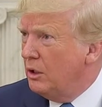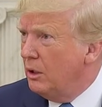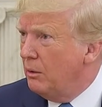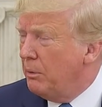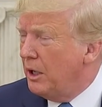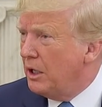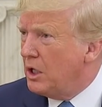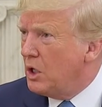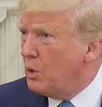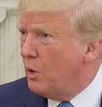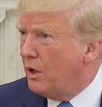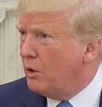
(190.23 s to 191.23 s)
But
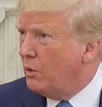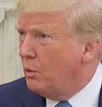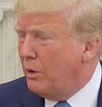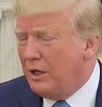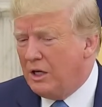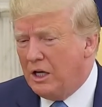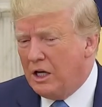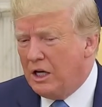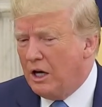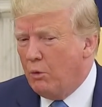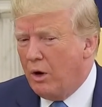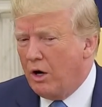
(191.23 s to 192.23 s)
what we did
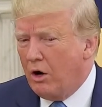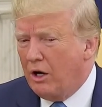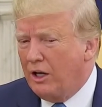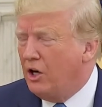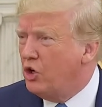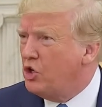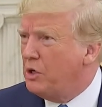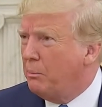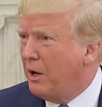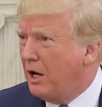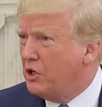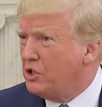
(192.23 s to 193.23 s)
and what our leadership
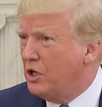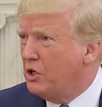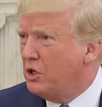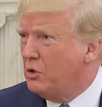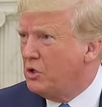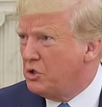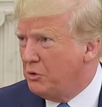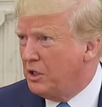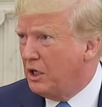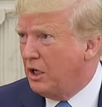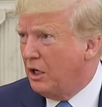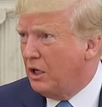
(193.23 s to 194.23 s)
got us into is
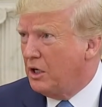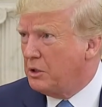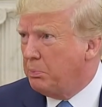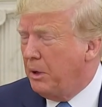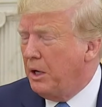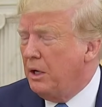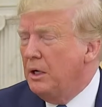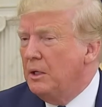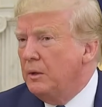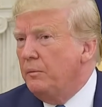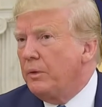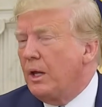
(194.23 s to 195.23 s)
ridiculous. But
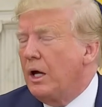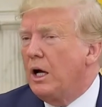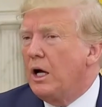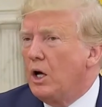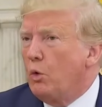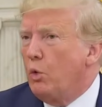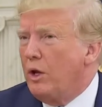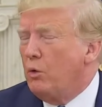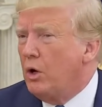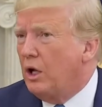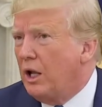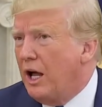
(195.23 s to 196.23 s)
uh, we
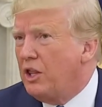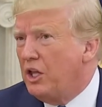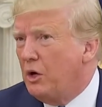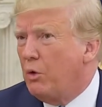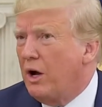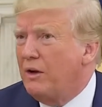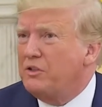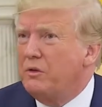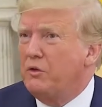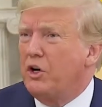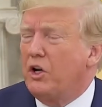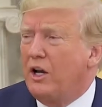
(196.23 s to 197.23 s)
will, I think we'll have
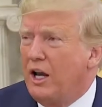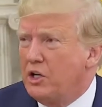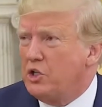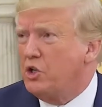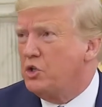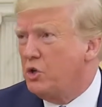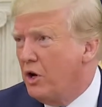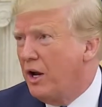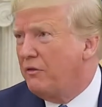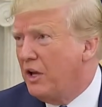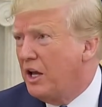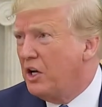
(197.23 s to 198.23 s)
some very good answers on
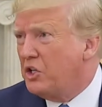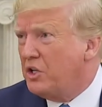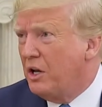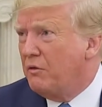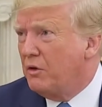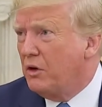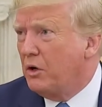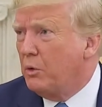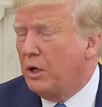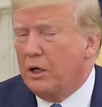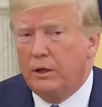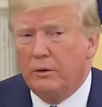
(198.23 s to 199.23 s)
Afghanistan very quickly.